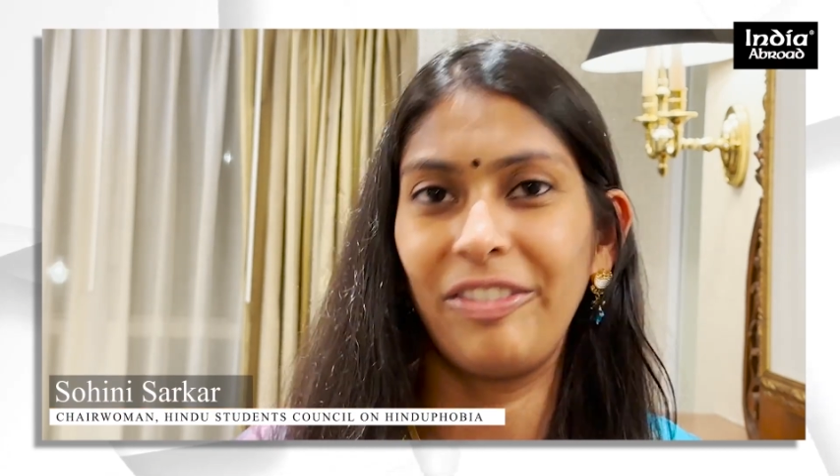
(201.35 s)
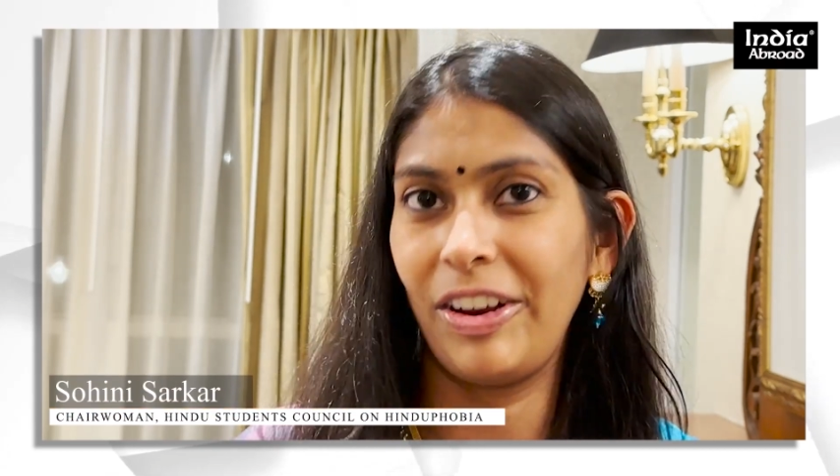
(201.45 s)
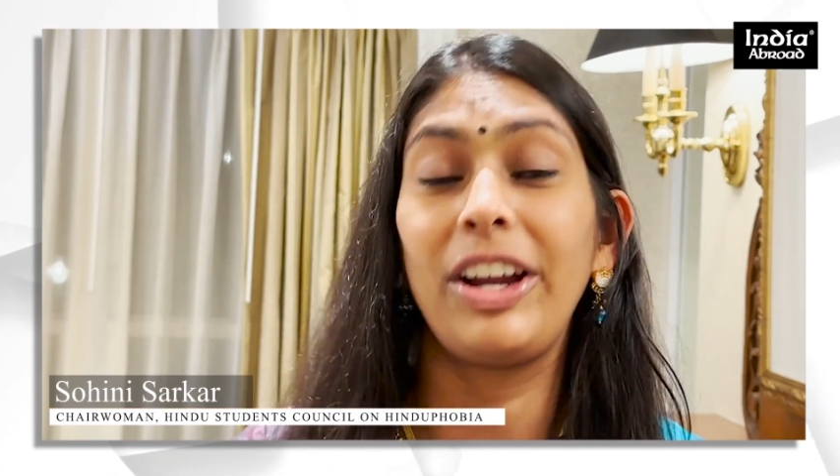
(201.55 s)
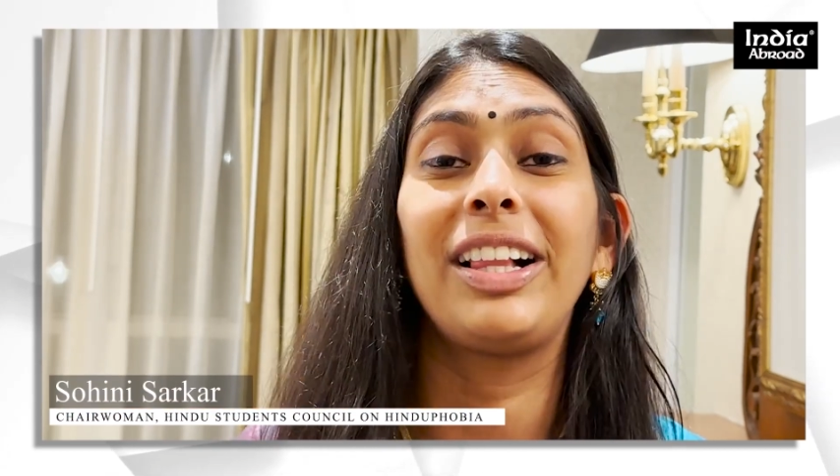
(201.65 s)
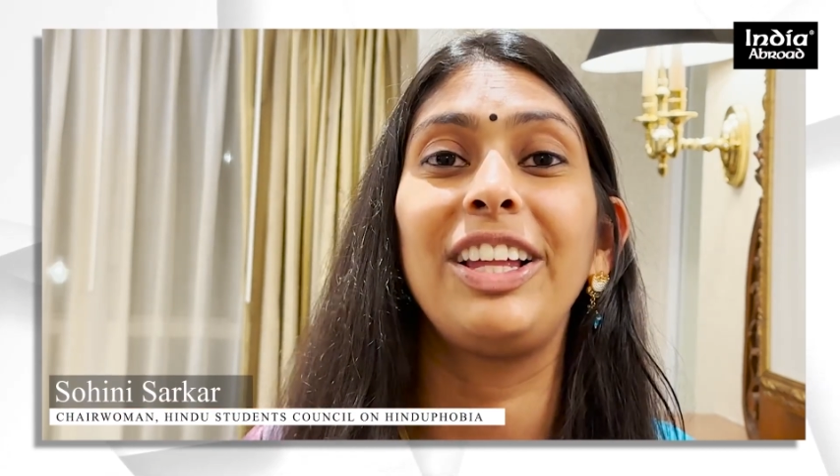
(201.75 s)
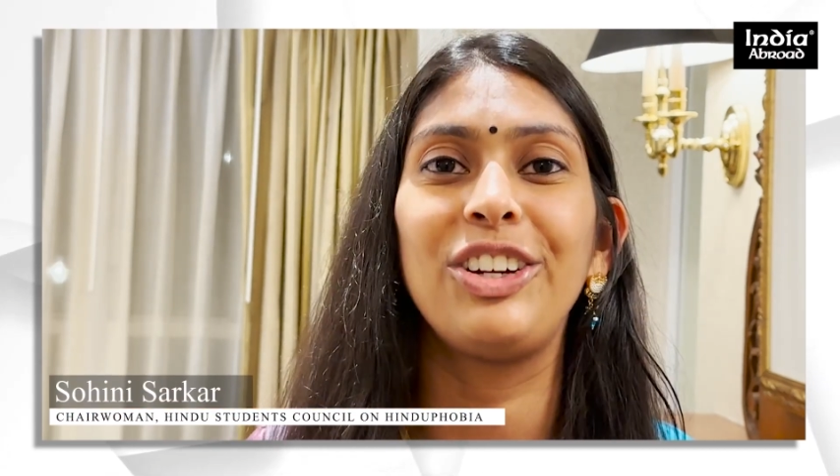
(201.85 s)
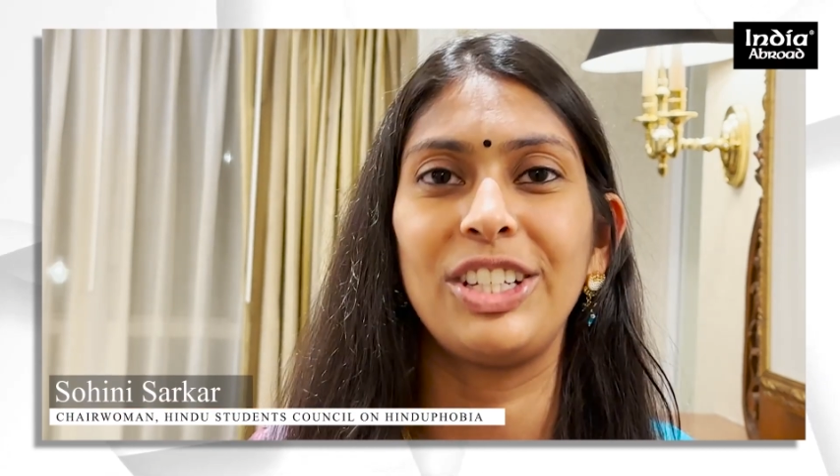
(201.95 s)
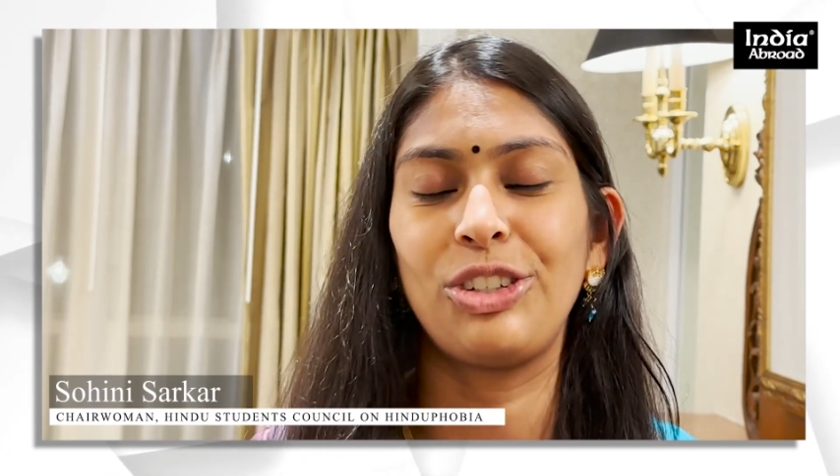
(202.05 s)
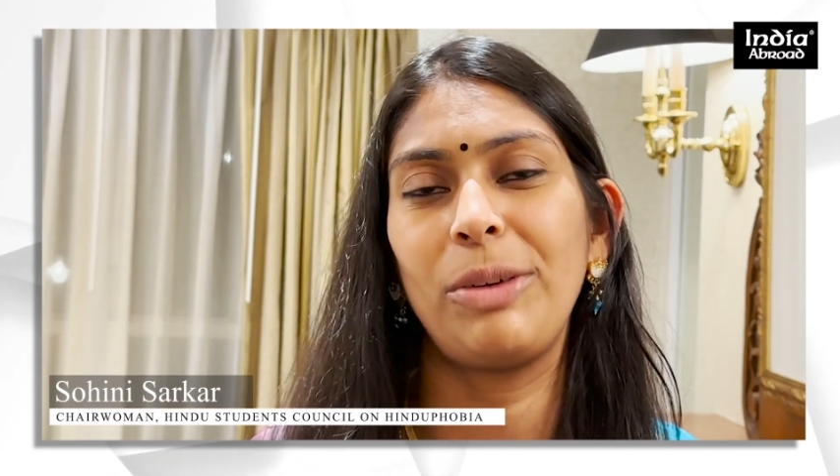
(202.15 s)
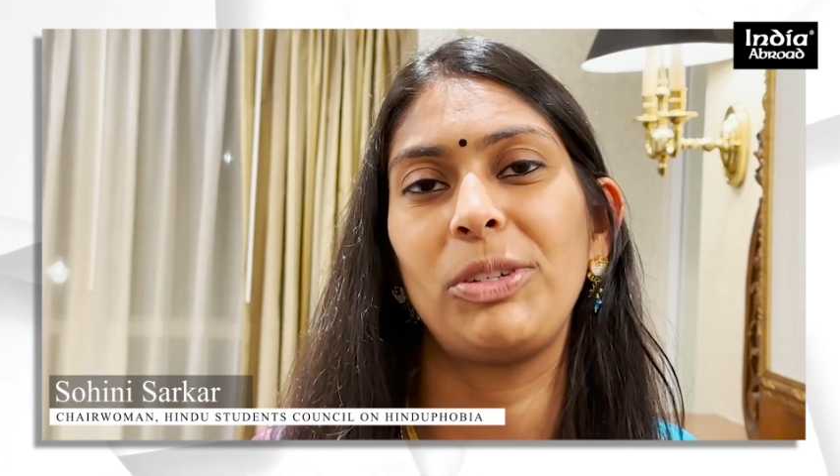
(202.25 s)
are very clear
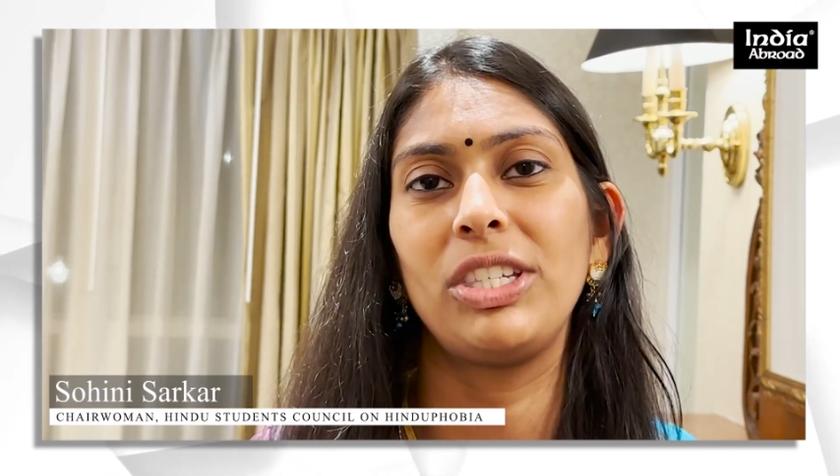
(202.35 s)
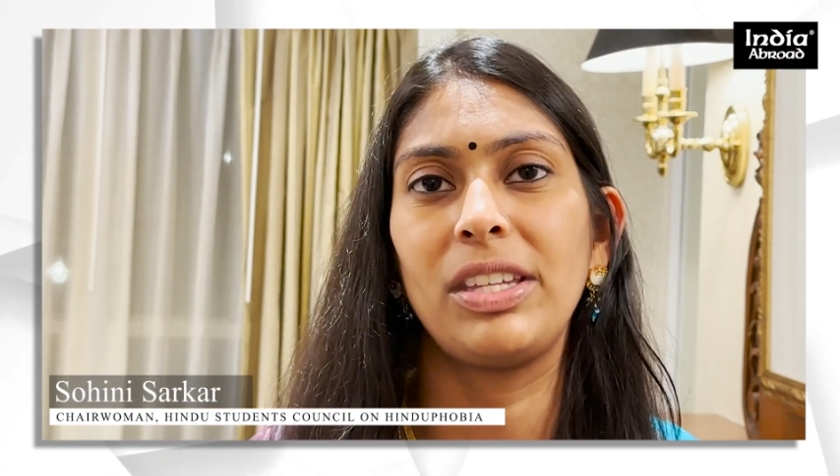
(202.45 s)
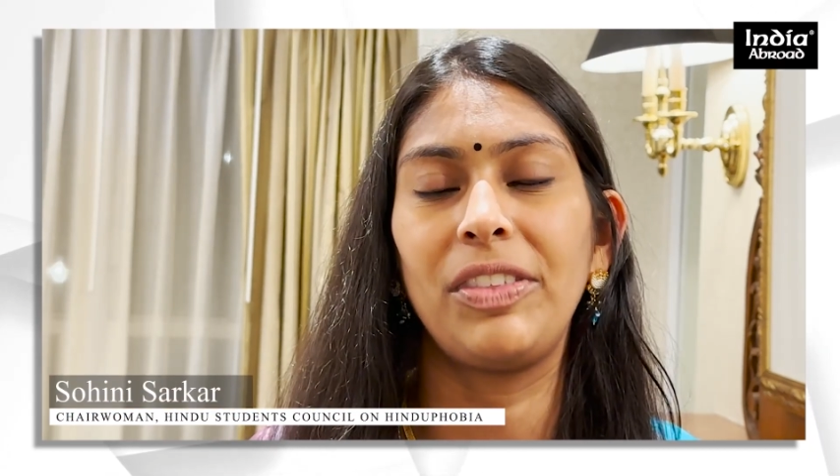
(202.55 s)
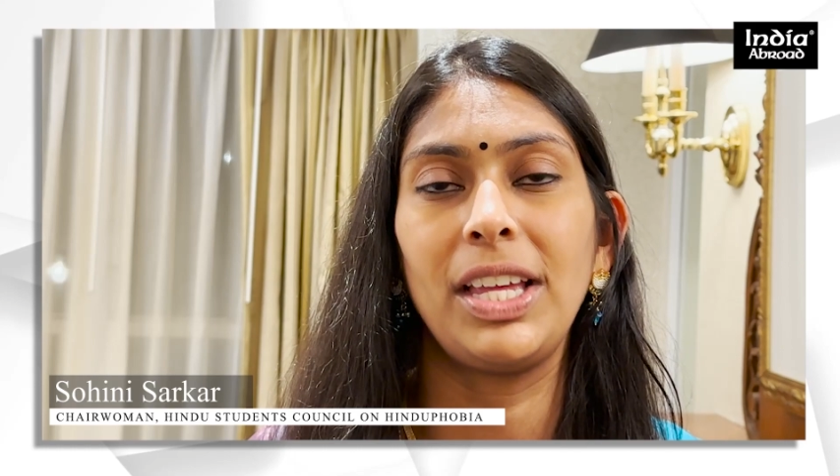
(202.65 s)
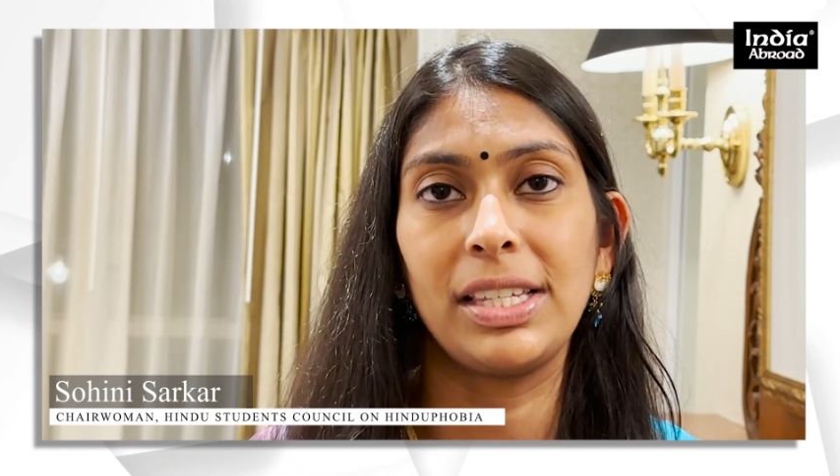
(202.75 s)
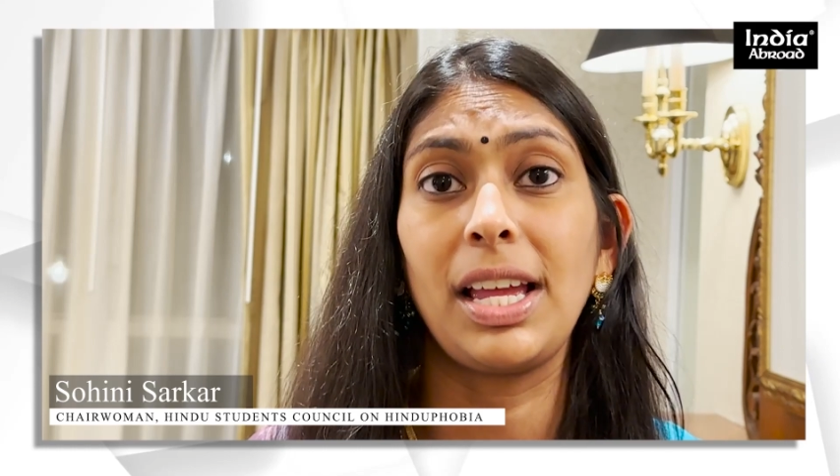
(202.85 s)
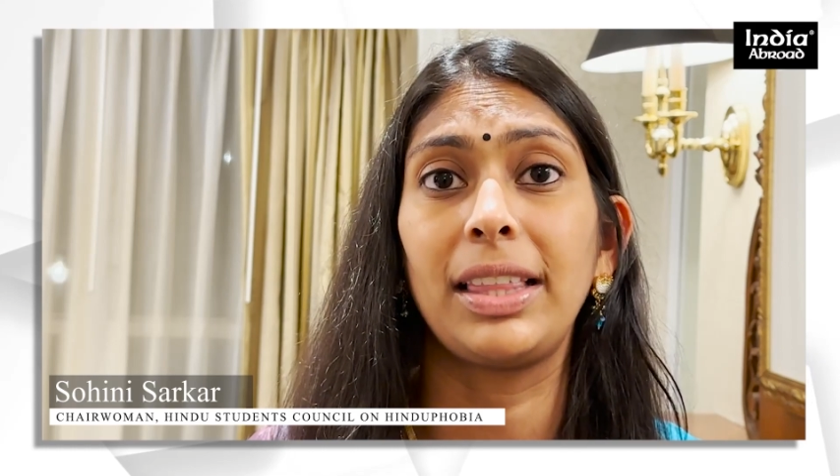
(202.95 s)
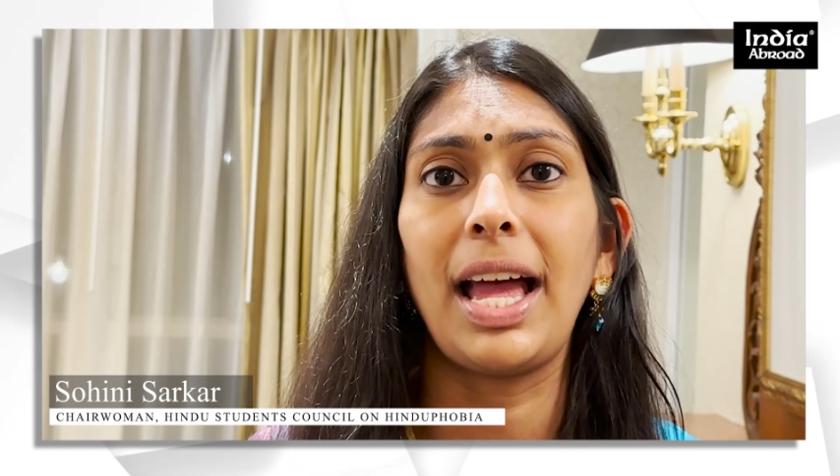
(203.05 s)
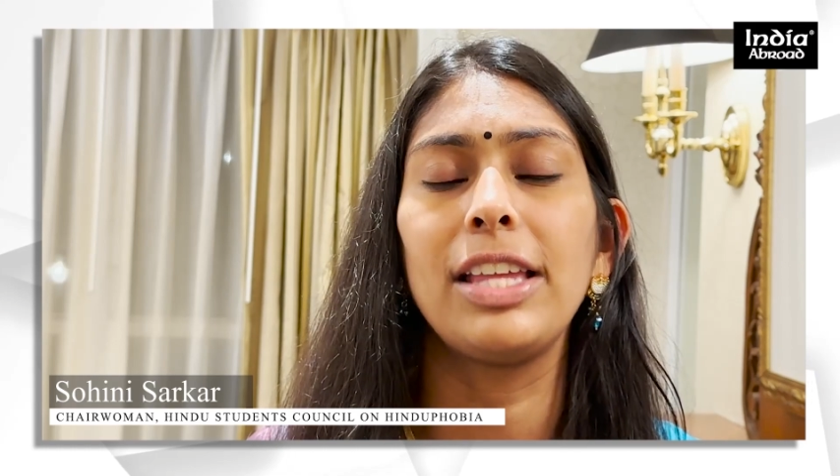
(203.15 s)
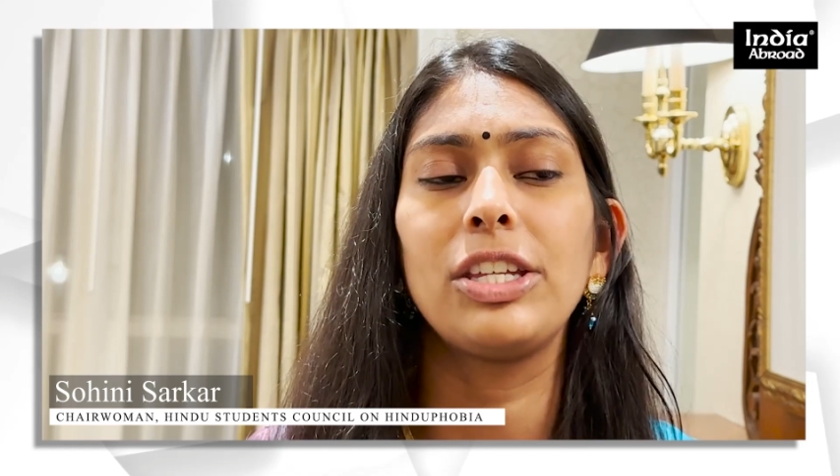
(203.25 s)
descriptions of things like that.